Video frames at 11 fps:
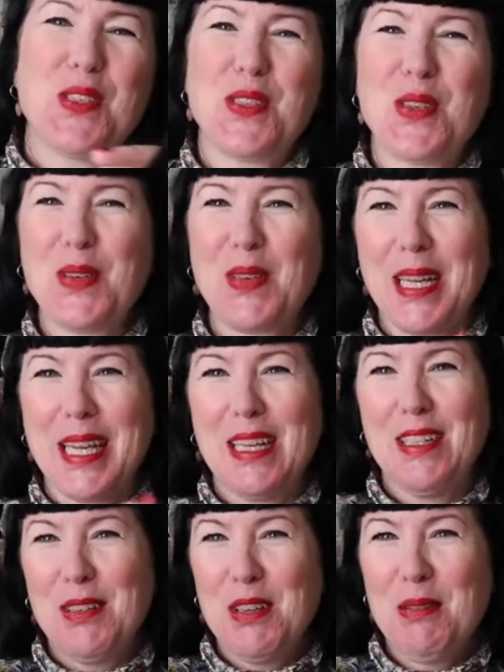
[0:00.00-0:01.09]
Sorry
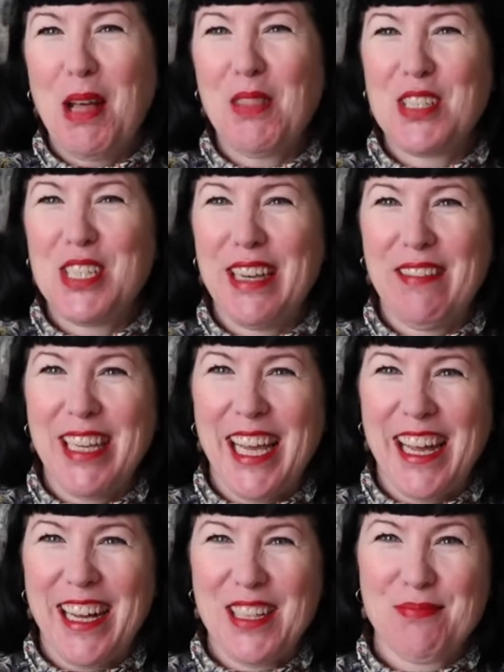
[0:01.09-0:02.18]
about the
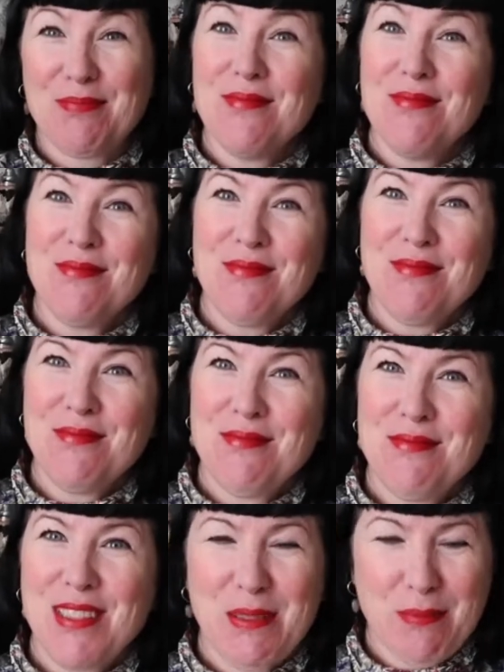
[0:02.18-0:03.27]
derriere,
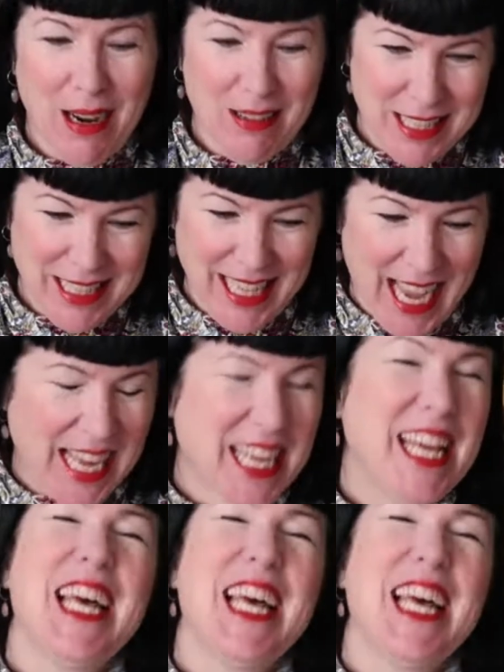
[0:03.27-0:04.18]
embarrassing cat.